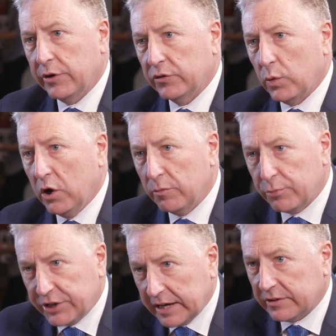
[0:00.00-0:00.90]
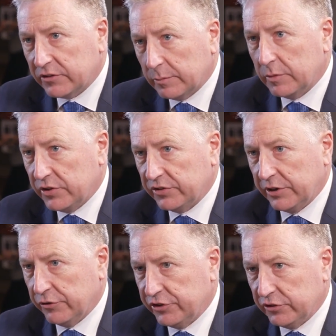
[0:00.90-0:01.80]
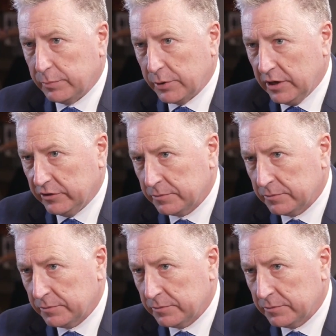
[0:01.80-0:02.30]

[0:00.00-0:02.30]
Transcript: as well and protecting some of these energy supplies.